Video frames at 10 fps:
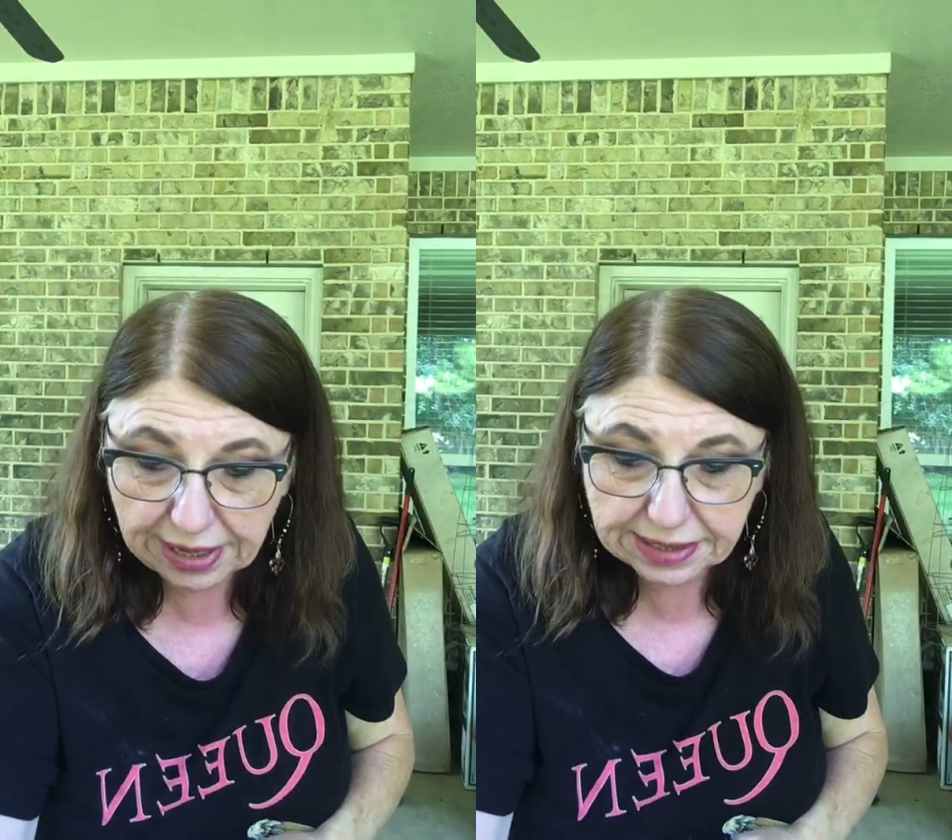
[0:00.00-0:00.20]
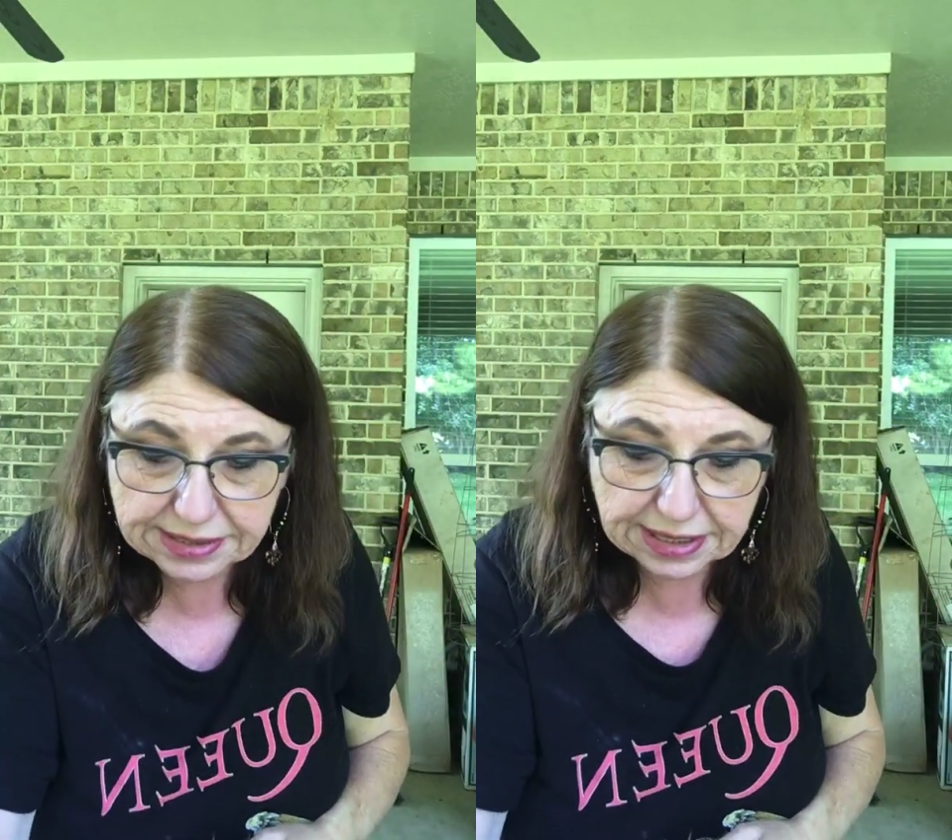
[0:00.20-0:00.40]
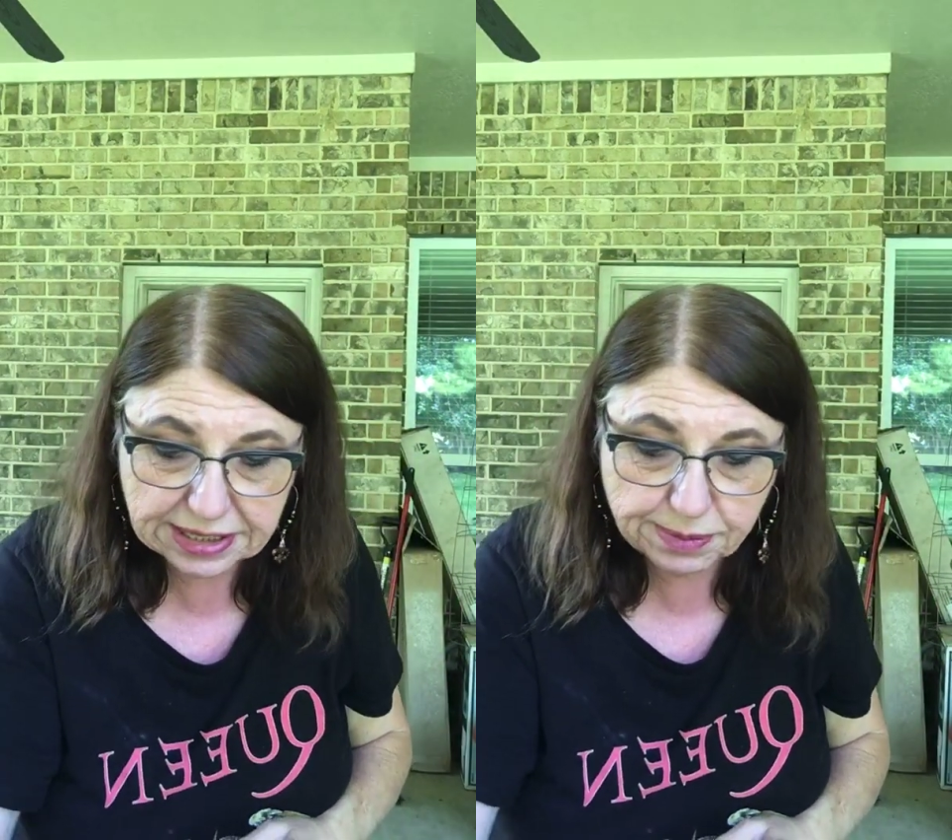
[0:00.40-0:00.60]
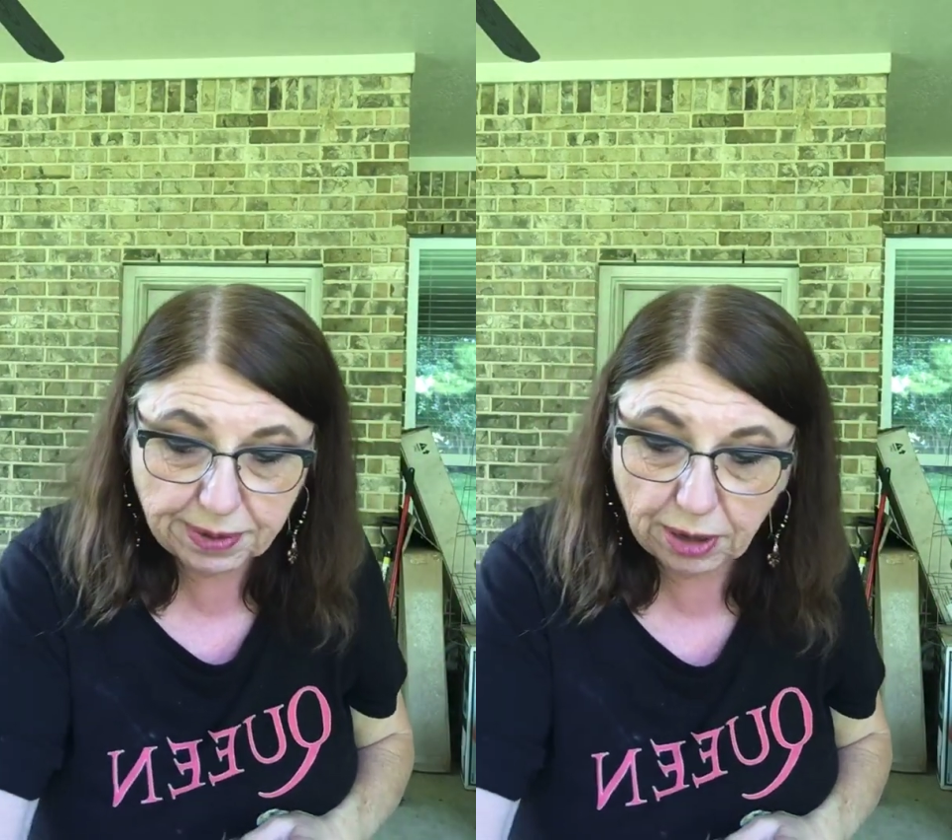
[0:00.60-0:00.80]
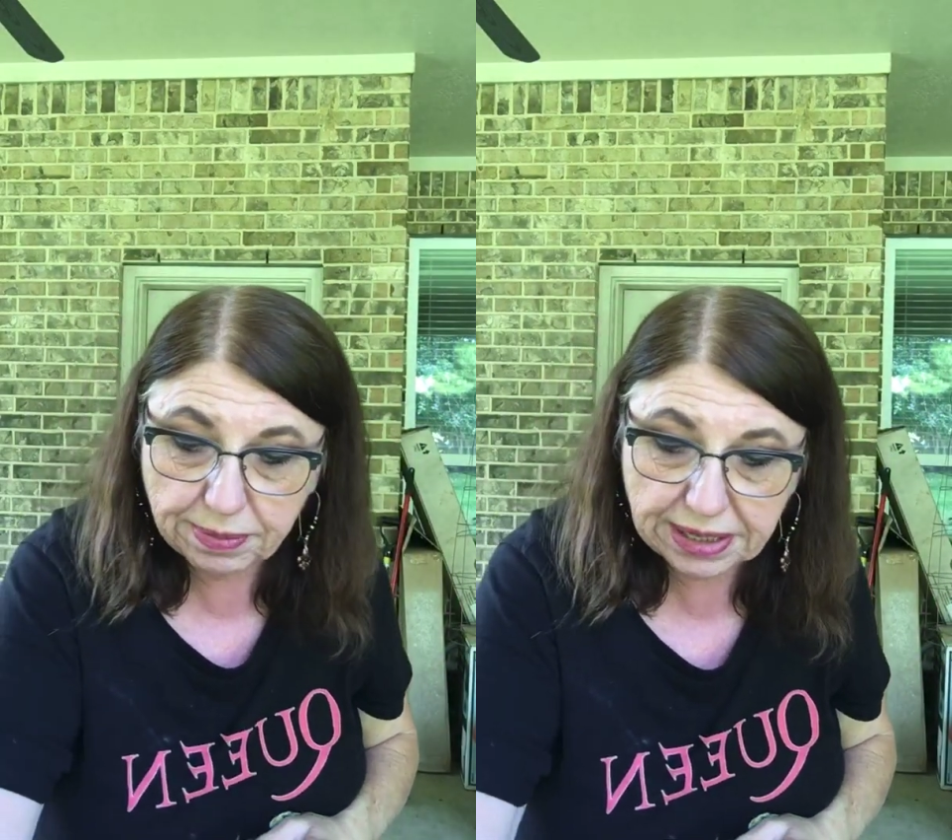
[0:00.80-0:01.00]
it's an
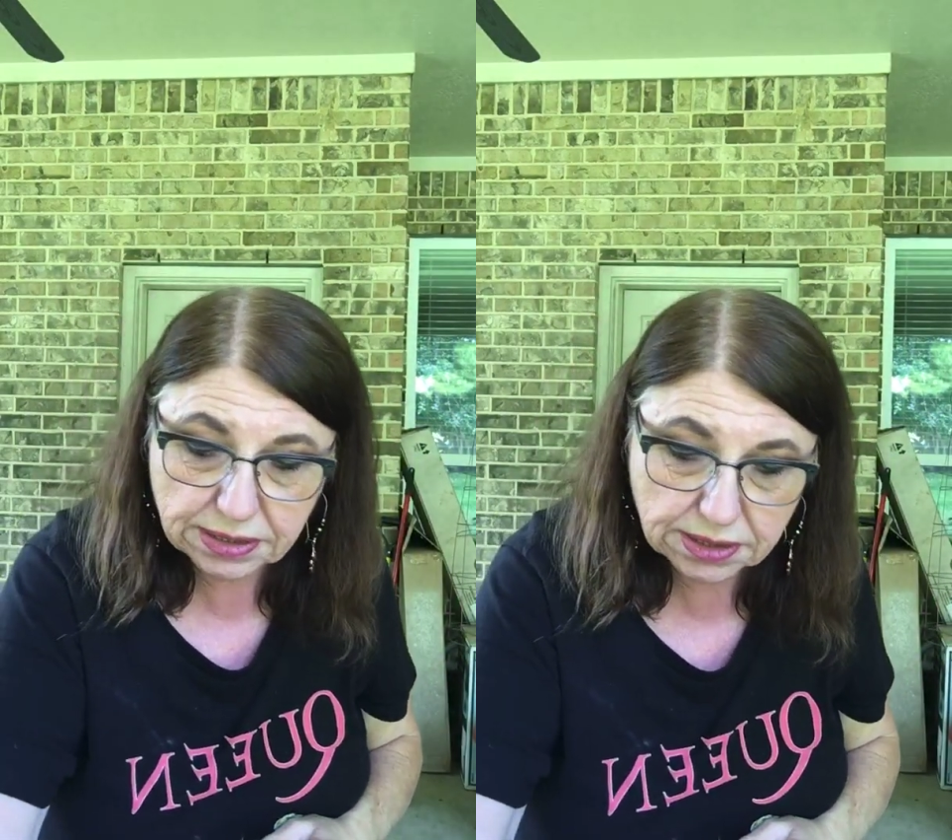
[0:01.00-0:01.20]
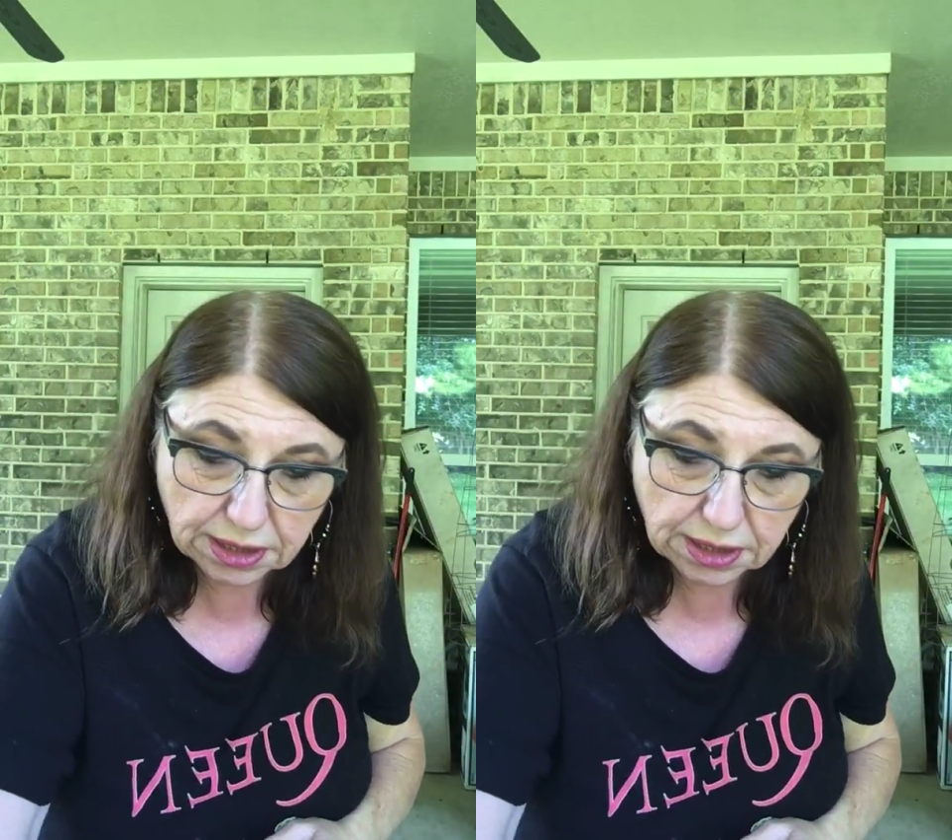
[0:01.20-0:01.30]
experiment.